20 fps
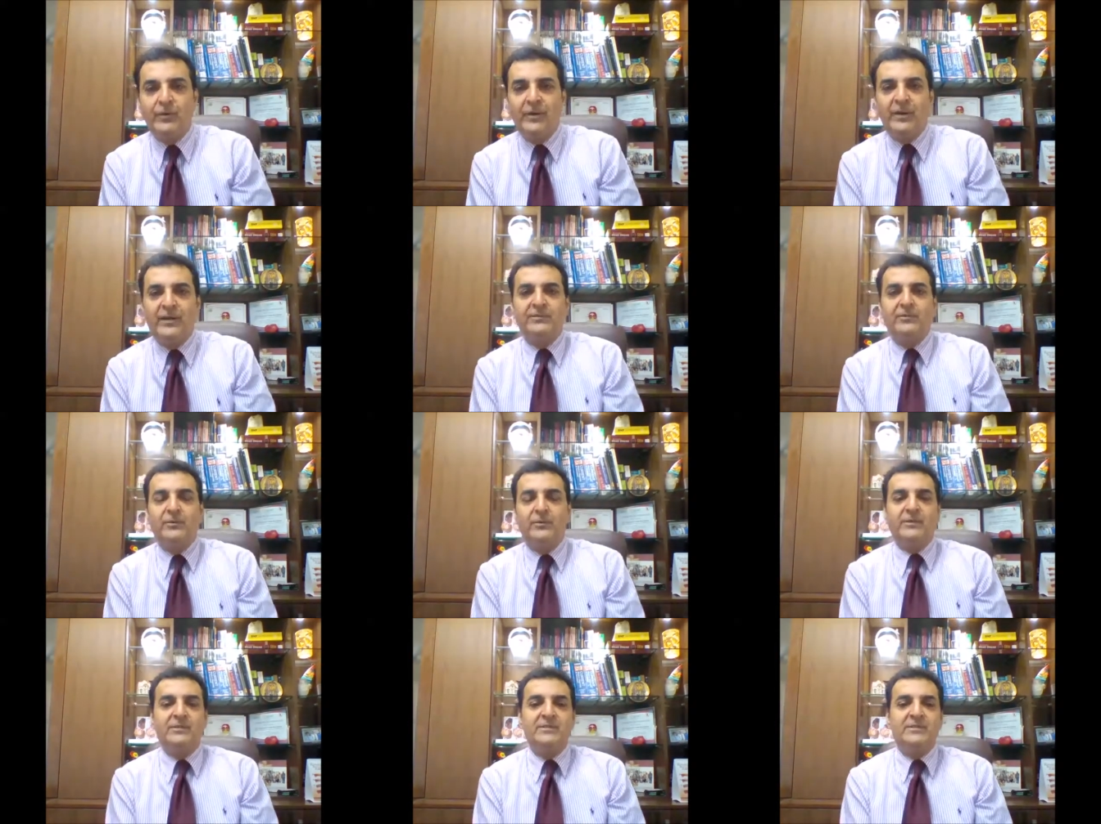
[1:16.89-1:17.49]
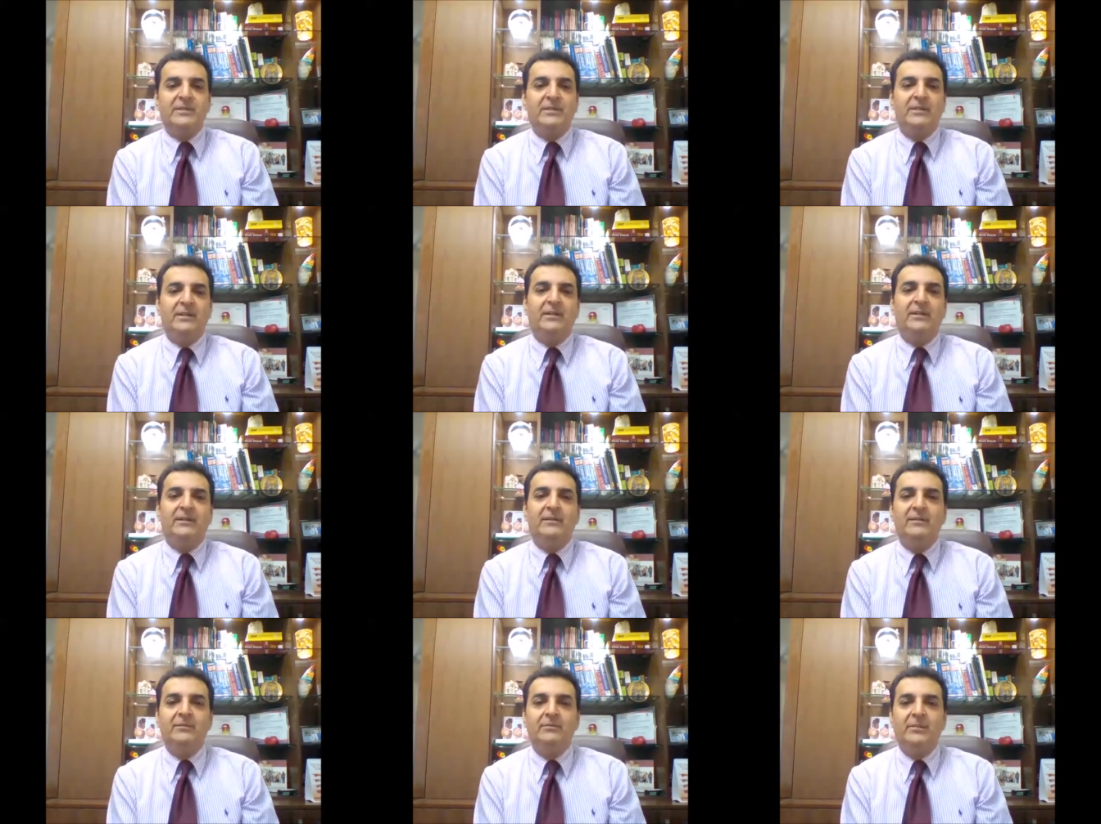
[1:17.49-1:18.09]
as you can
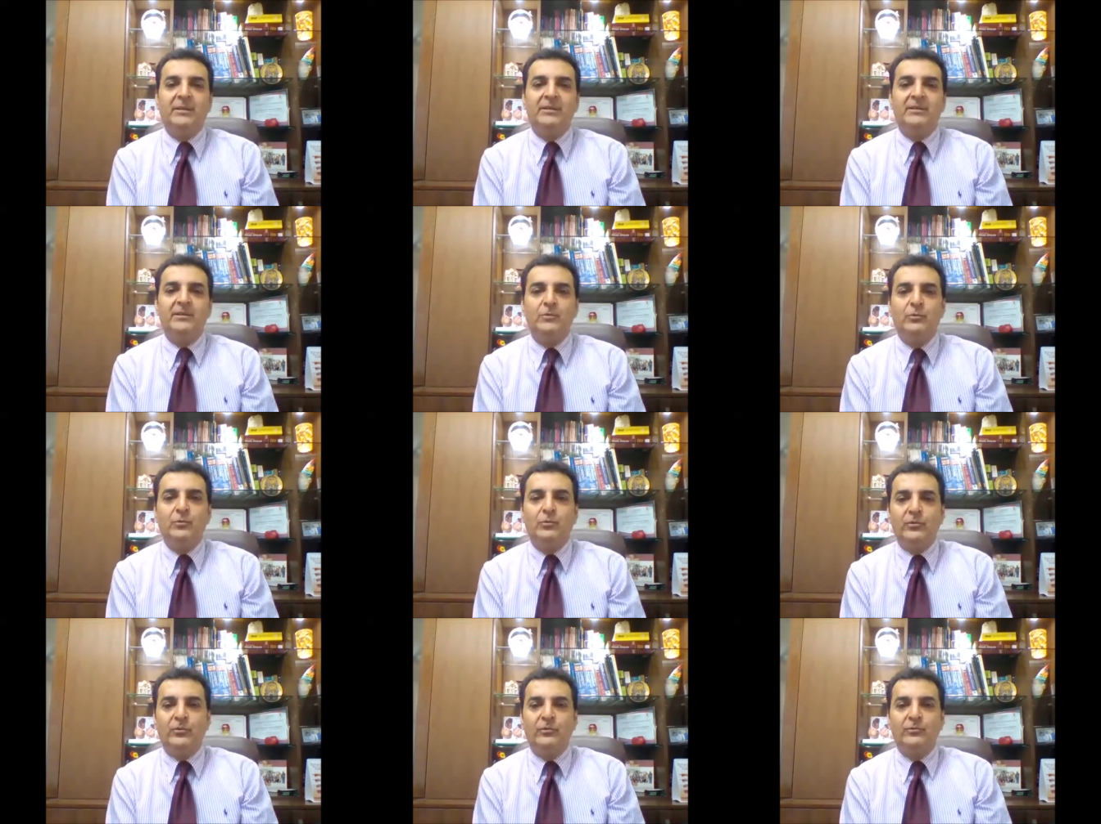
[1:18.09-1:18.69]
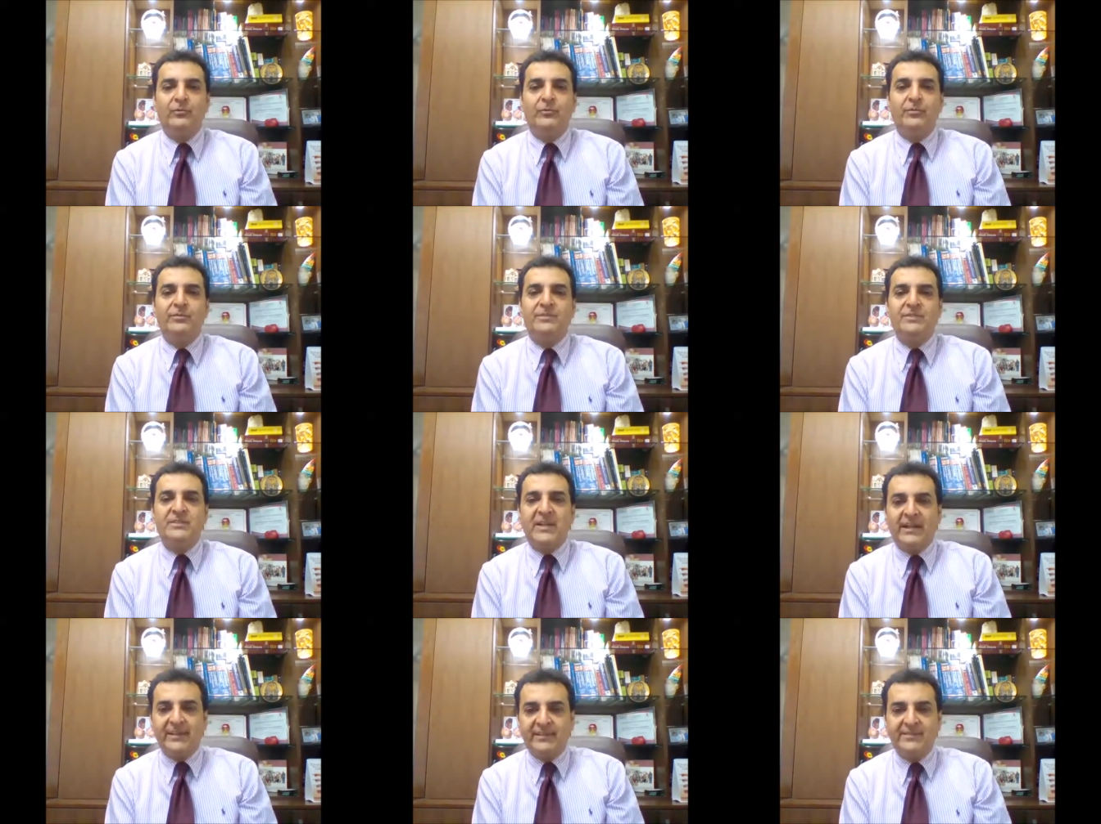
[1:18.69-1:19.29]
see, by the use of
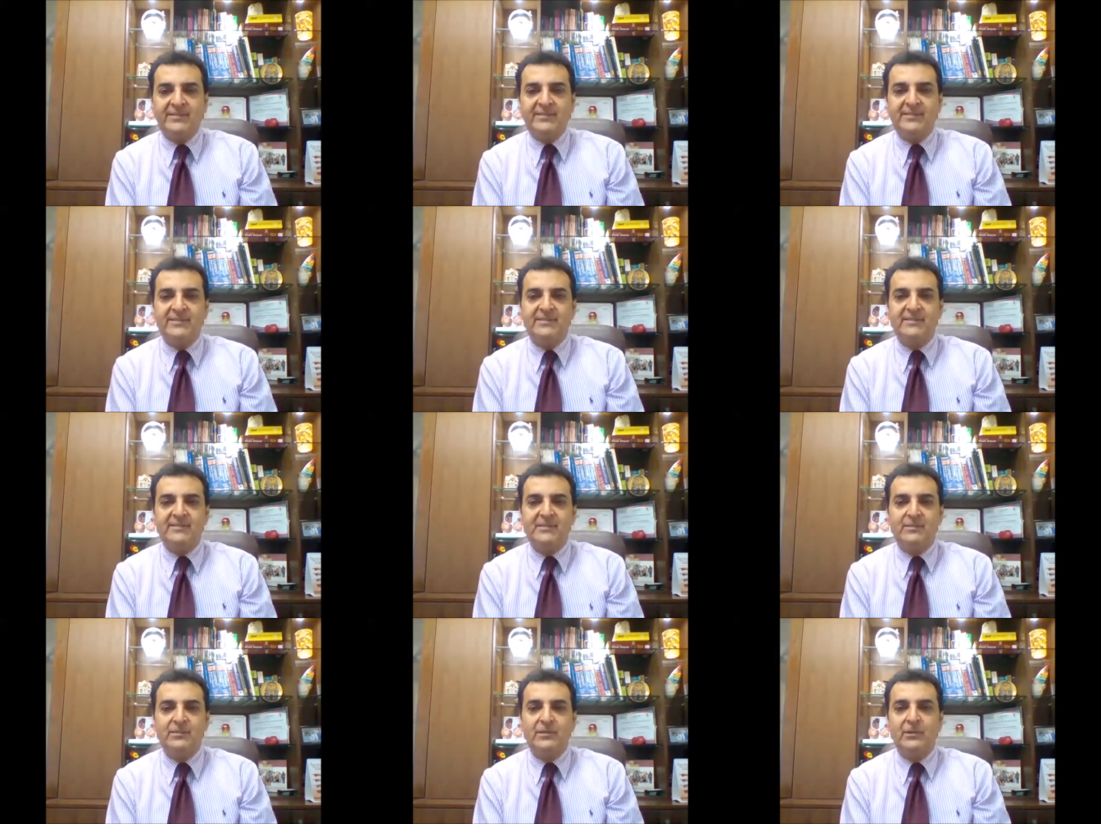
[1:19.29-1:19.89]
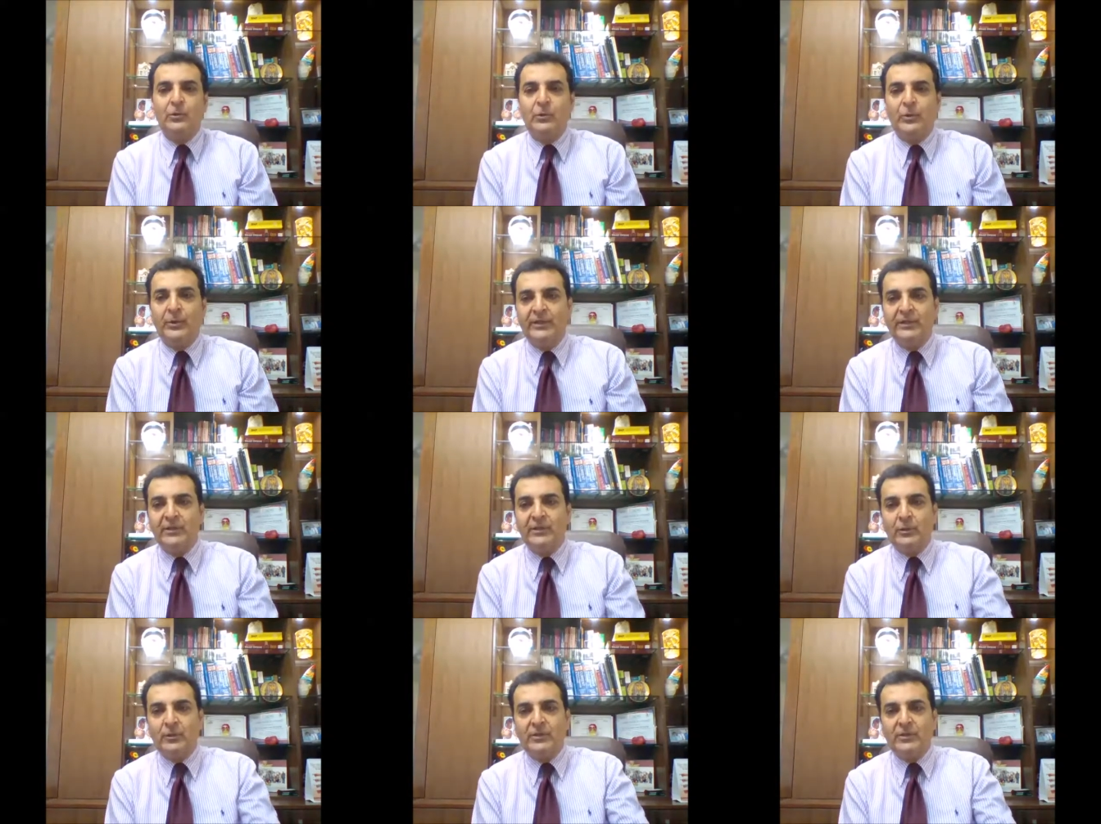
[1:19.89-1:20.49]
statins,
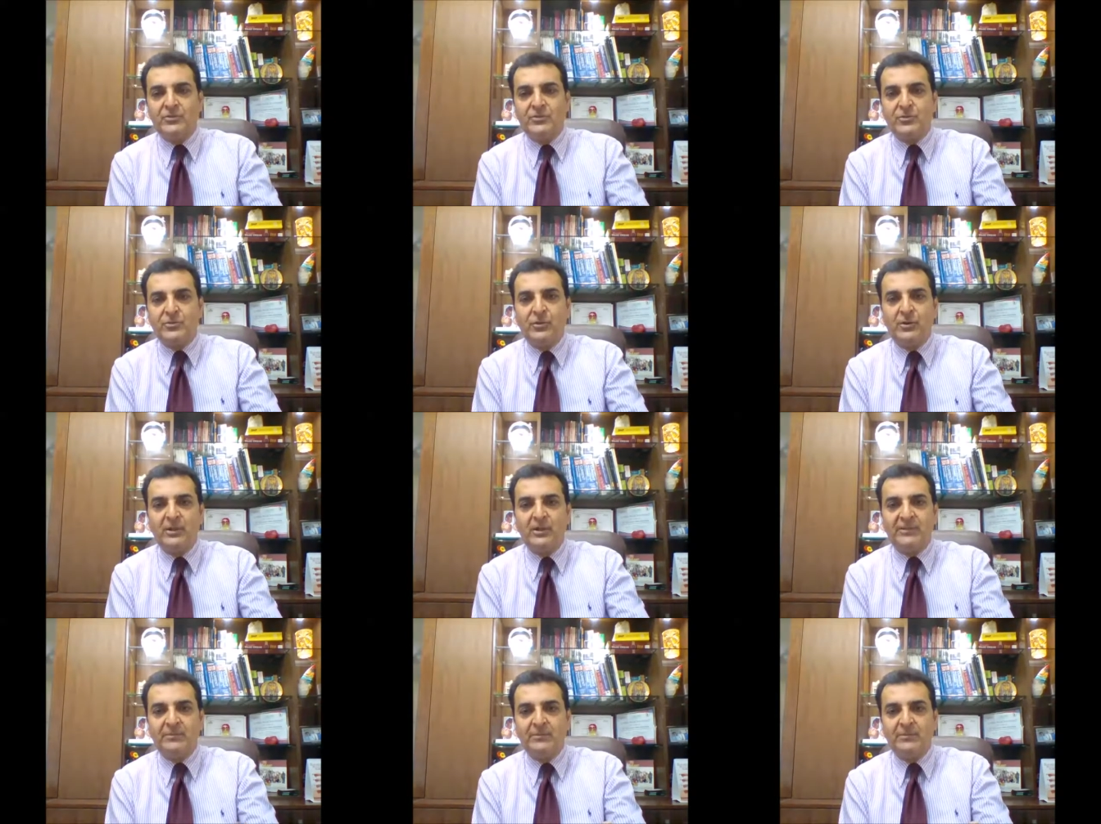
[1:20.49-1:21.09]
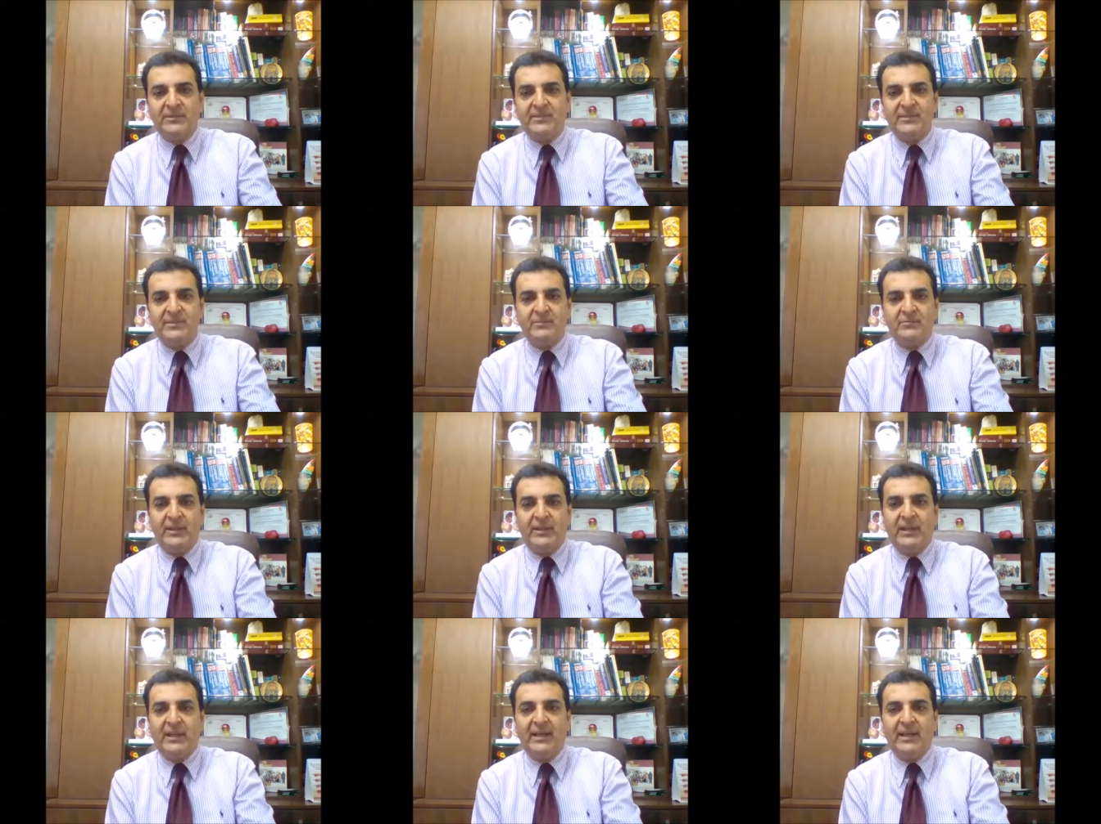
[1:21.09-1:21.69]
lowering the cholesterol as much
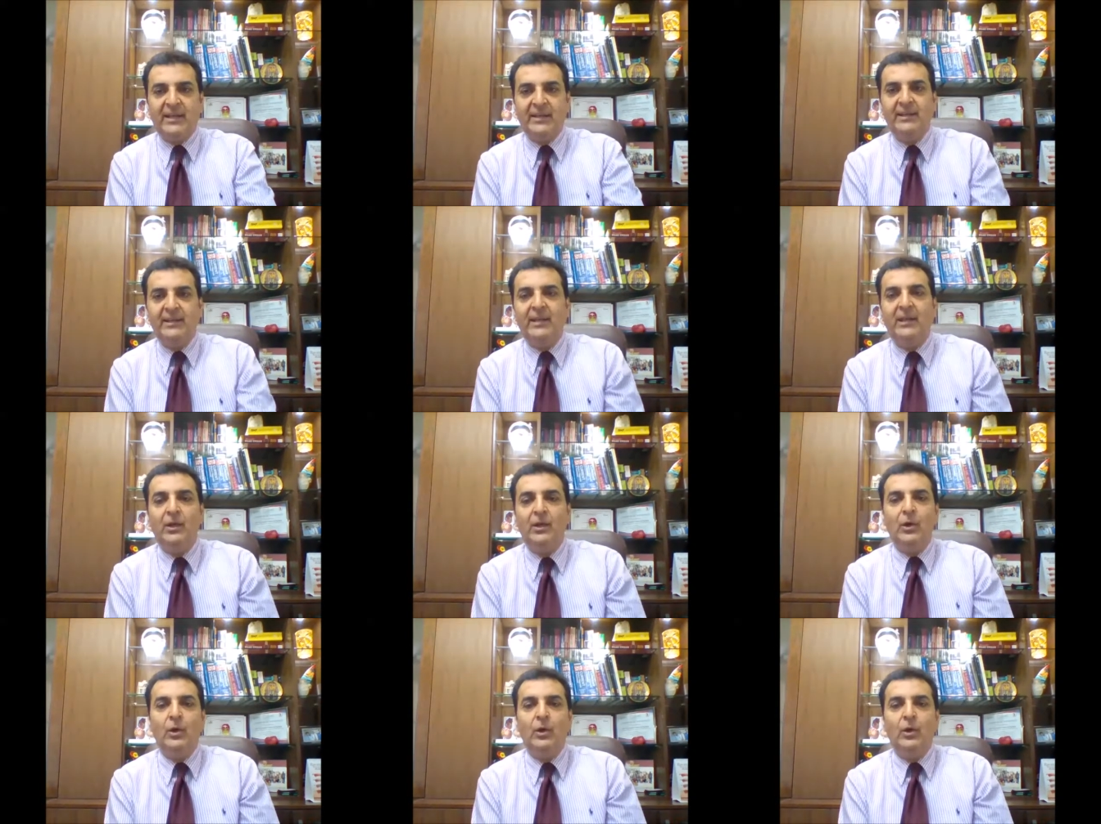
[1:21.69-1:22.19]
as we can